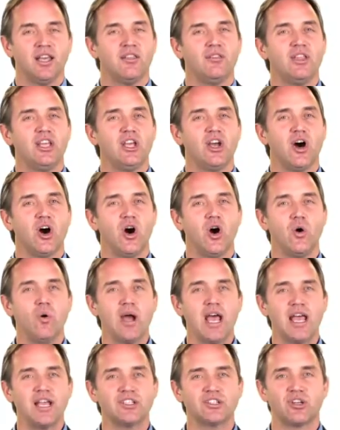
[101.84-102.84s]
The
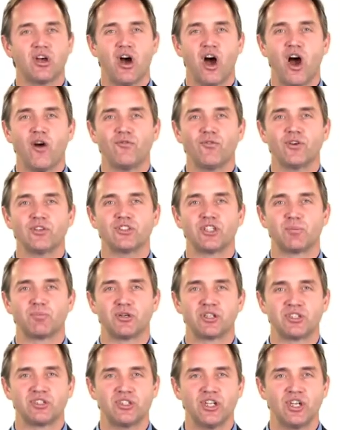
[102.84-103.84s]
OS offers the
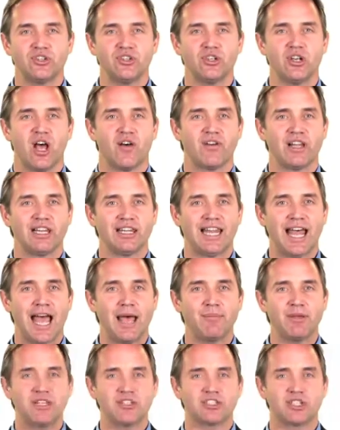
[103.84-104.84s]
precision of a
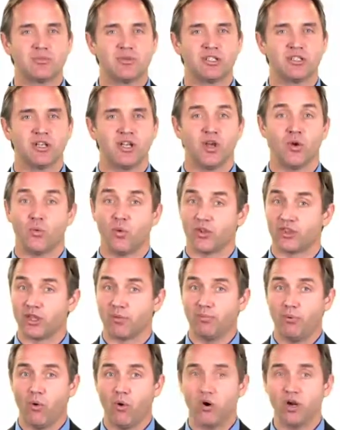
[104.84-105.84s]
lab instrument with the
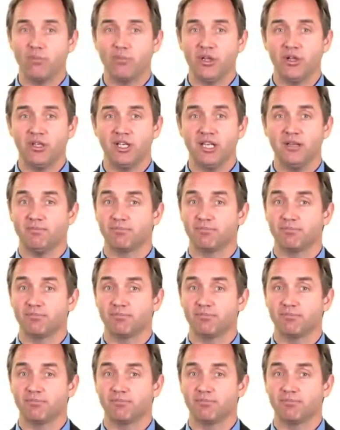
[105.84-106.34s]
portability,